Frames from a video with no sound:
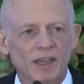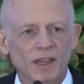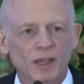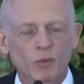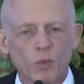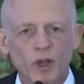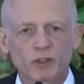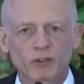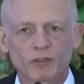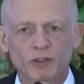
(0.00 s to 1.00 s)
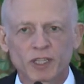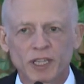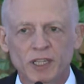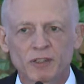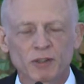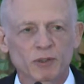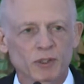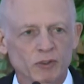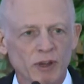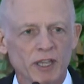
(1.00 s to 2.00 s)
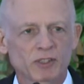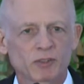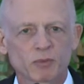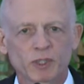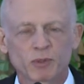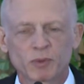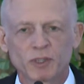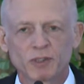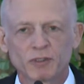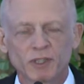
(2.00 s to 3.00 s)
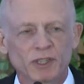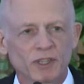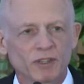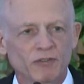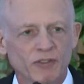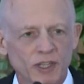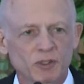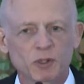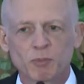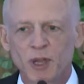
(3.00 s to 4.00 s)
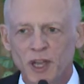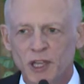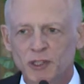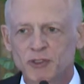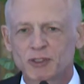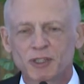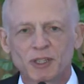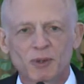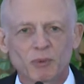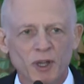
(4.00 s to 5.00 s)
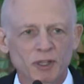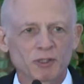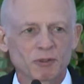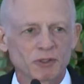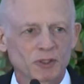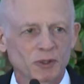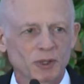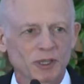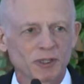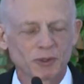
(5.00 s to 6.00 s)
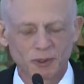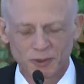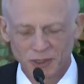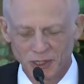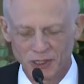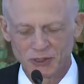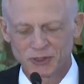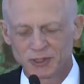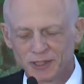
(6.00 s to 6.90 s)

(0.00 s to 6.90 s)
a wonderful keynote address which will feed your minds while you're enjoying your lunch.